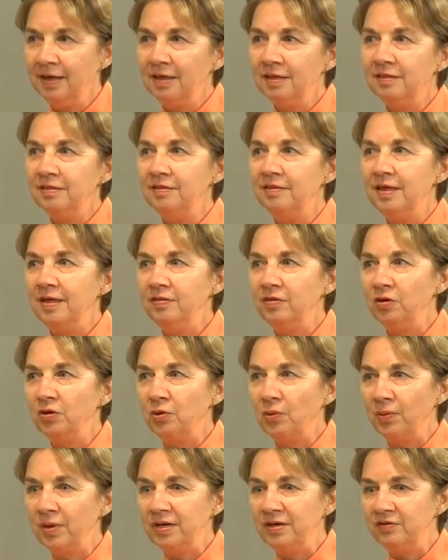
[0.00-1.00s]
Then they're
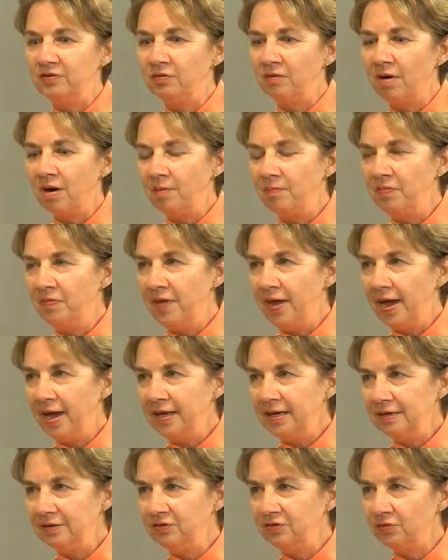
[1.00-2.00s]
going to drop
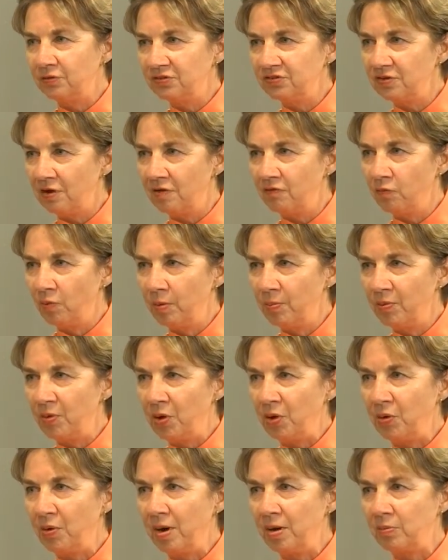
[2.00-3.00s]
that into a software
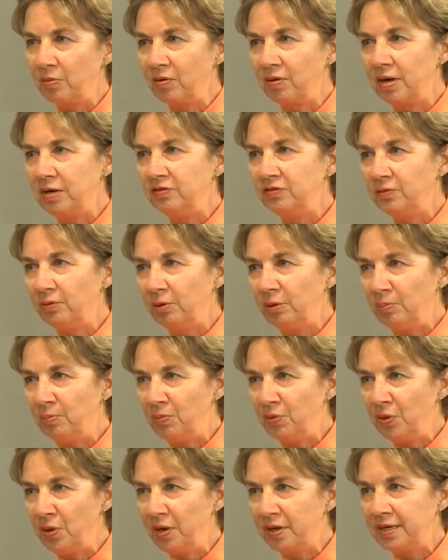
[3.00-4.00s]
program, create their own
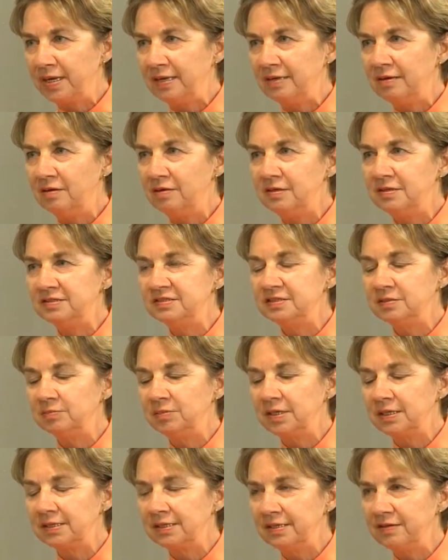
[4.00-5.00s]
book, and
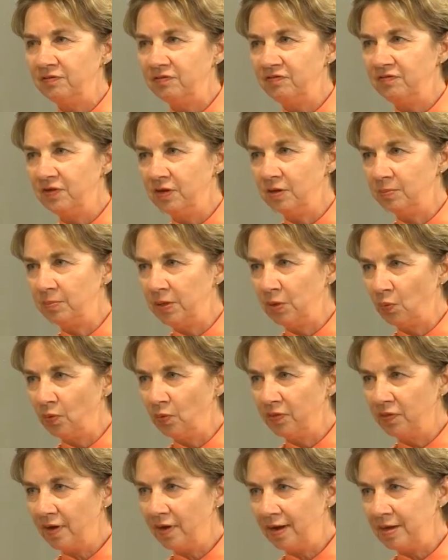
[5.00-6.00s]
ultimately film it
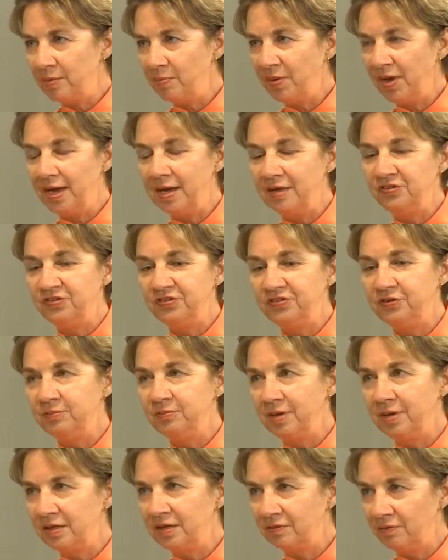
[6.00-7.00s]
with iPads to
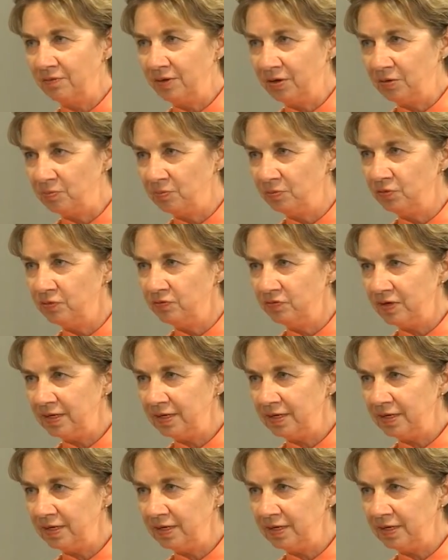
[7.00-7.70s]
make their own movie.